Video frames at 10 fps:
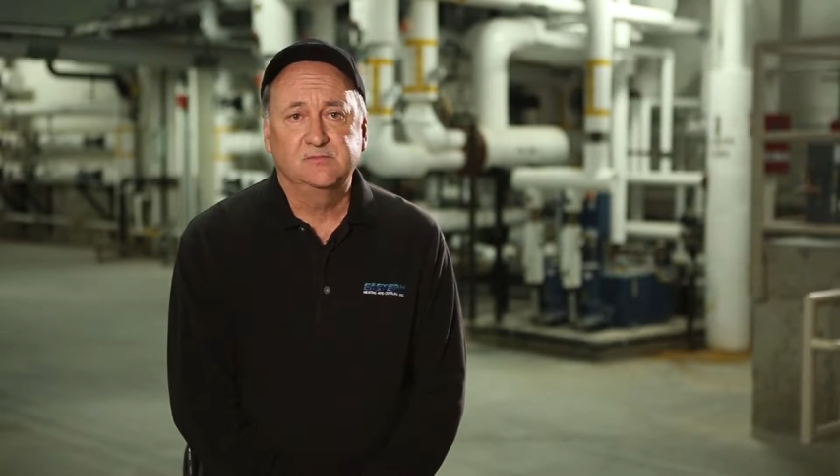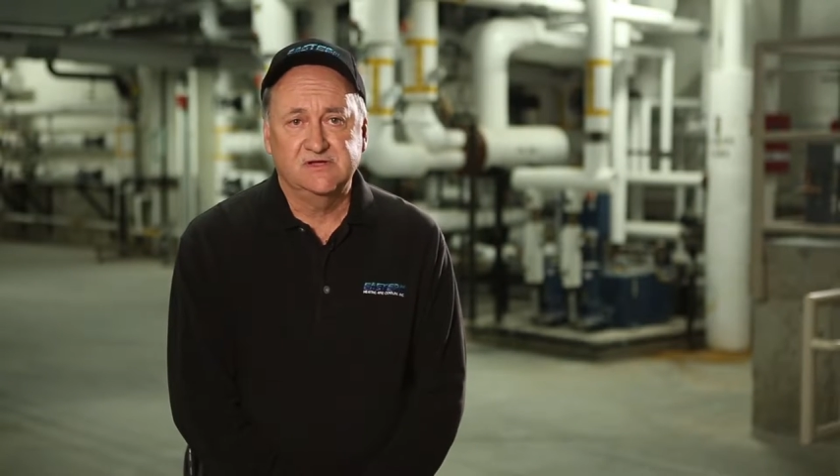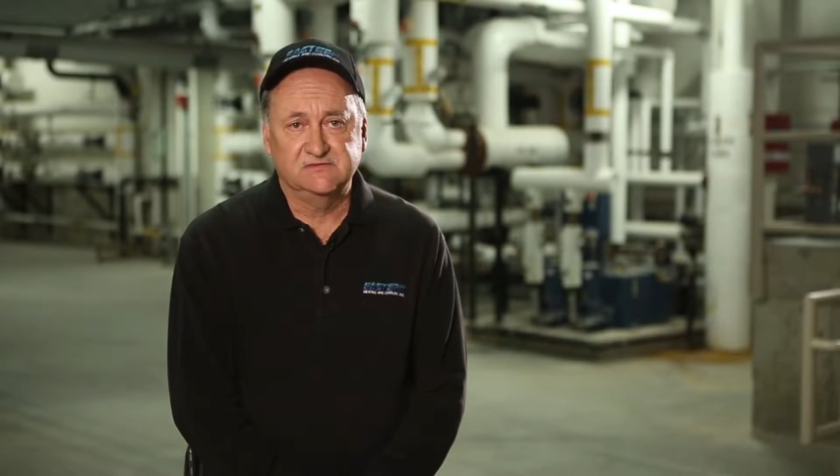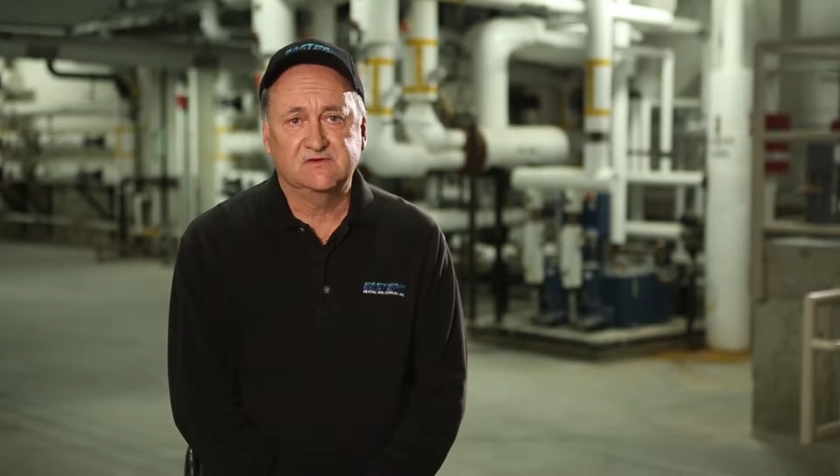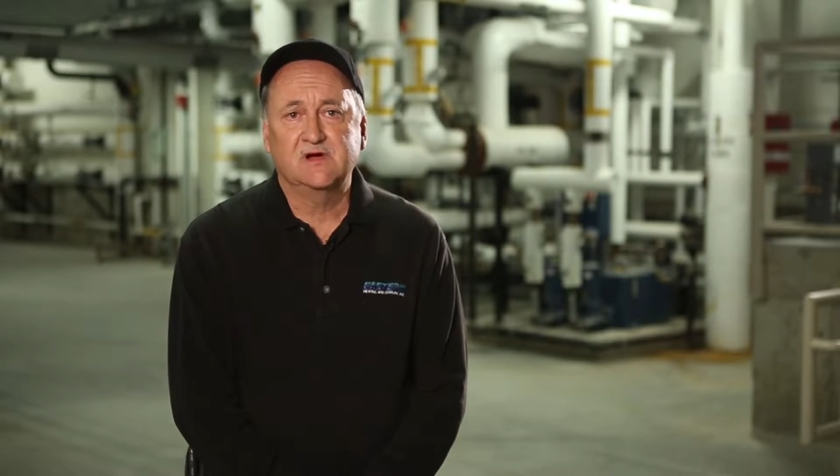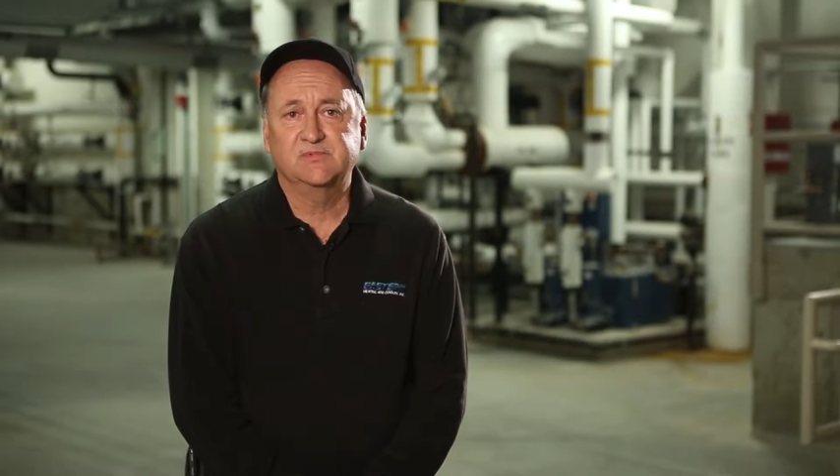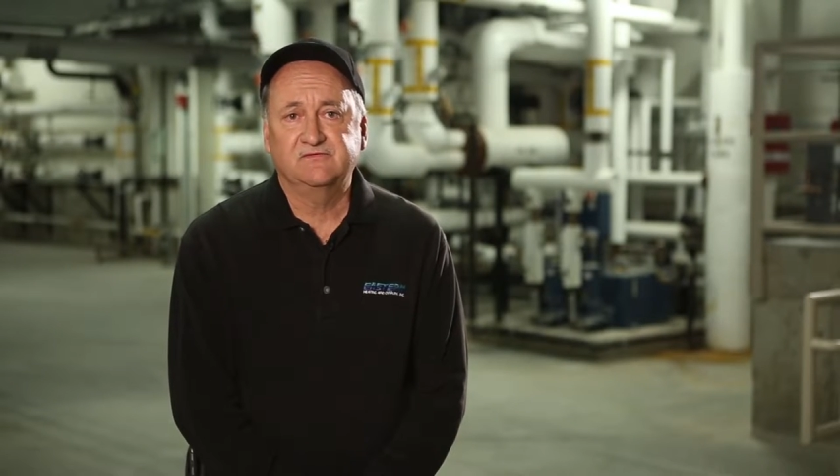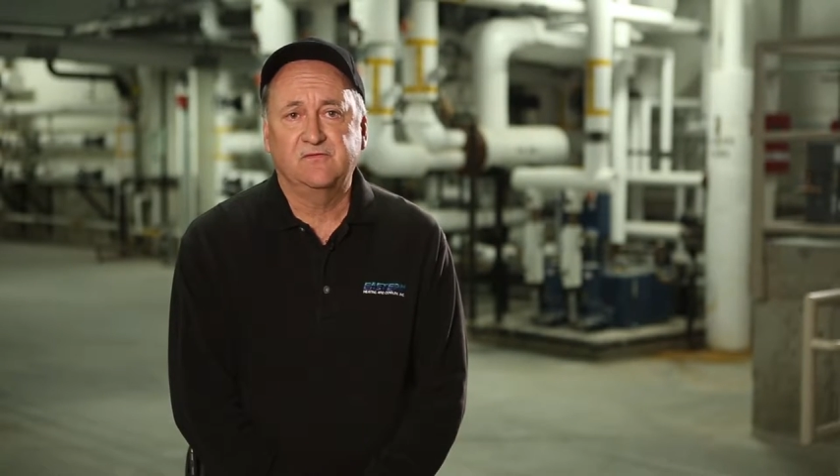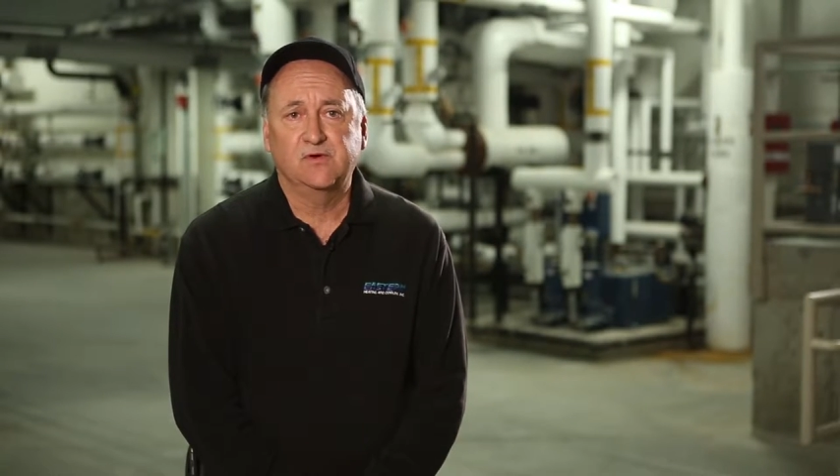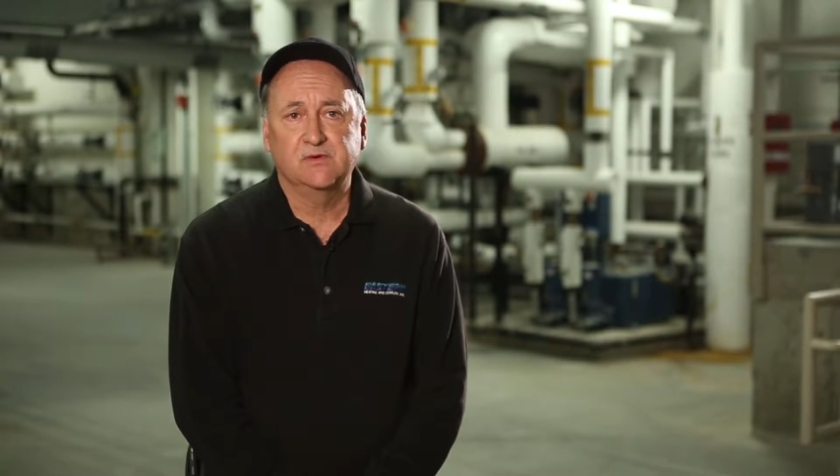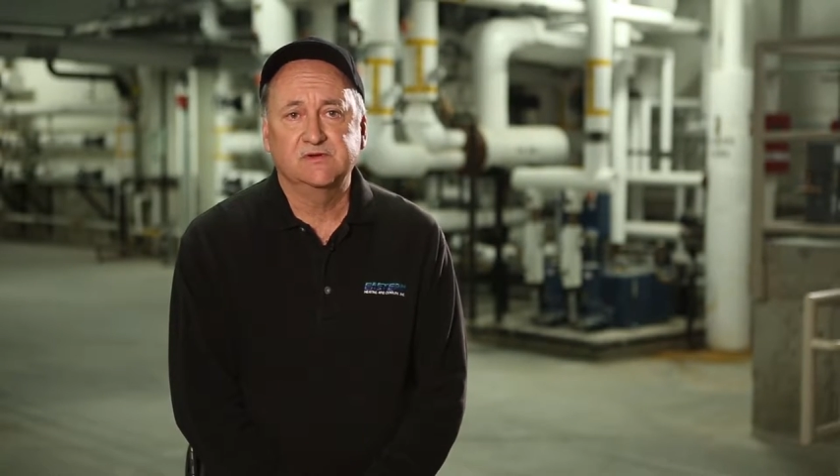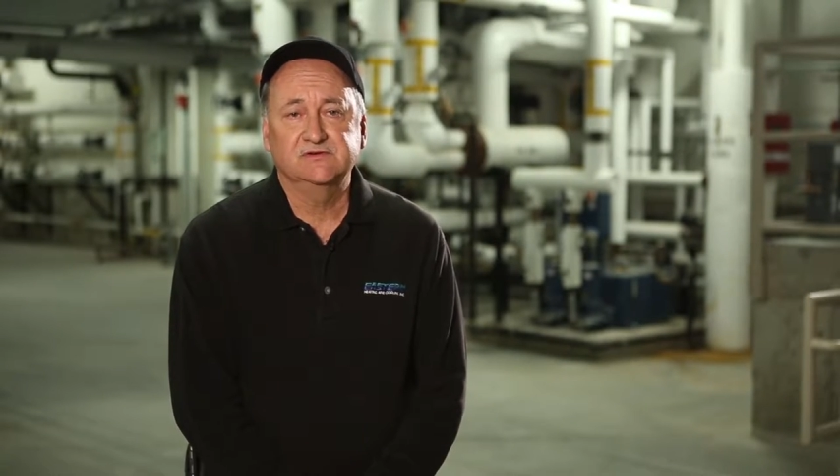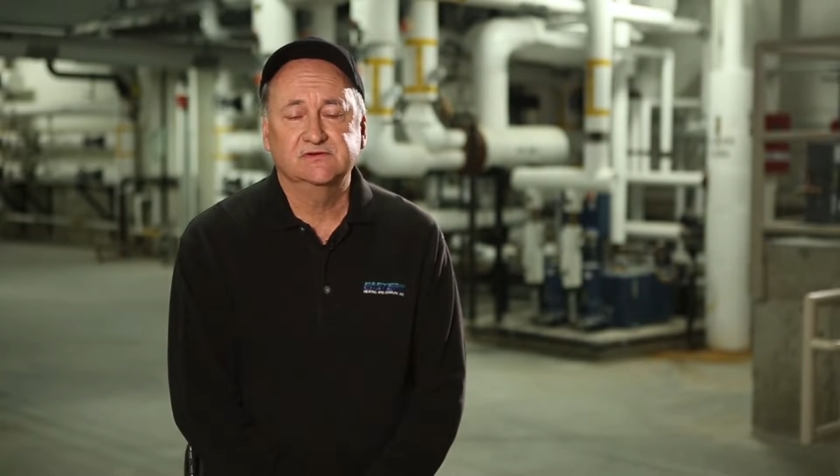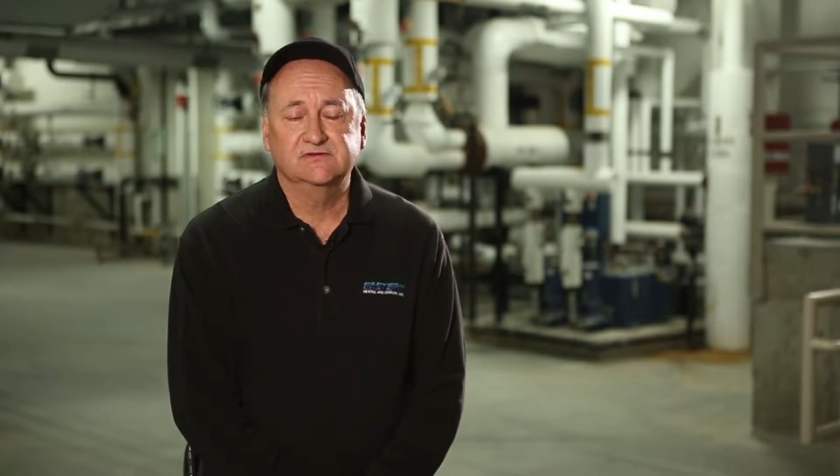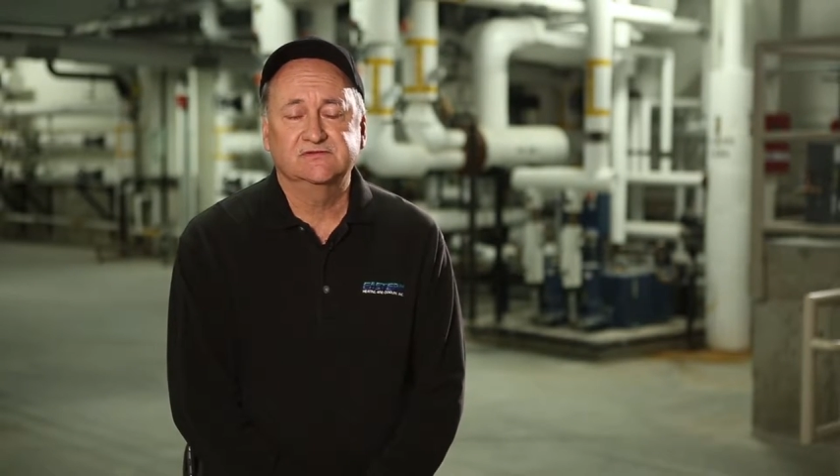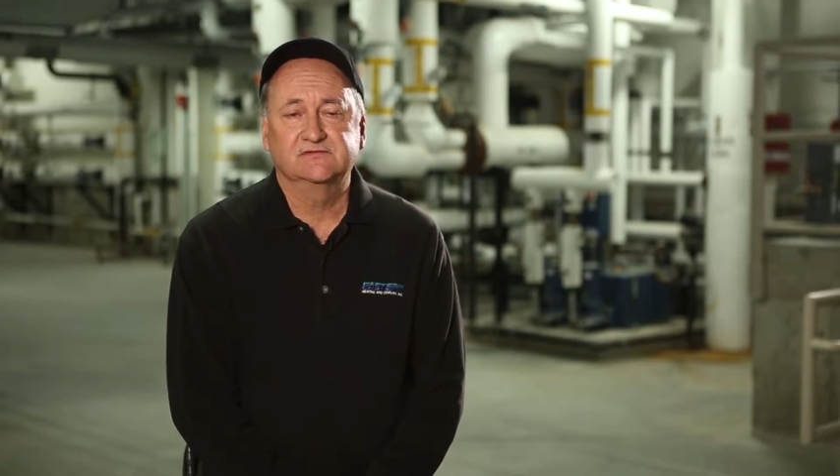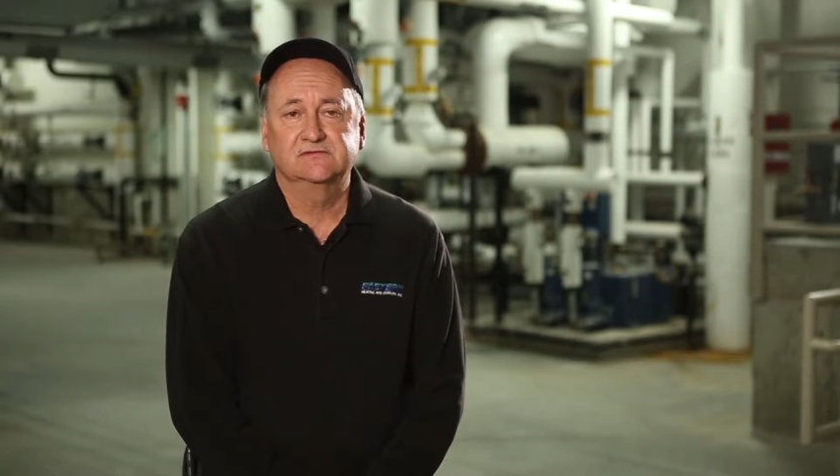Been company 41 years.